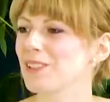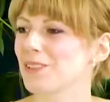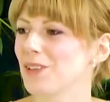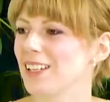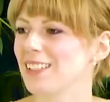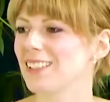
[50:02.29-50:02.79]

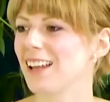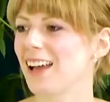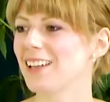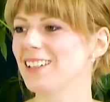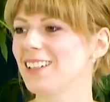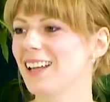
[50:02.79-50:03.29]
reading
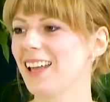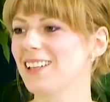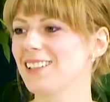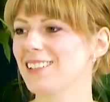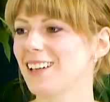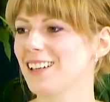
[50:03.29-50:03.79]
tonight,
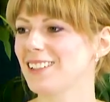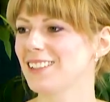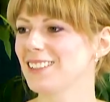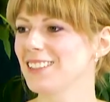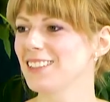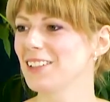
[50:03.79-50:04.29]
and
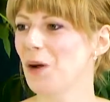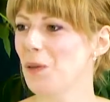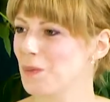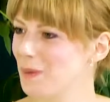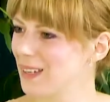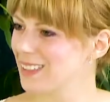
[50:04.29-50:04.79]
all
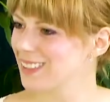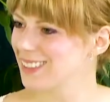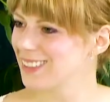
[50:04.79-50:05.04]
the best.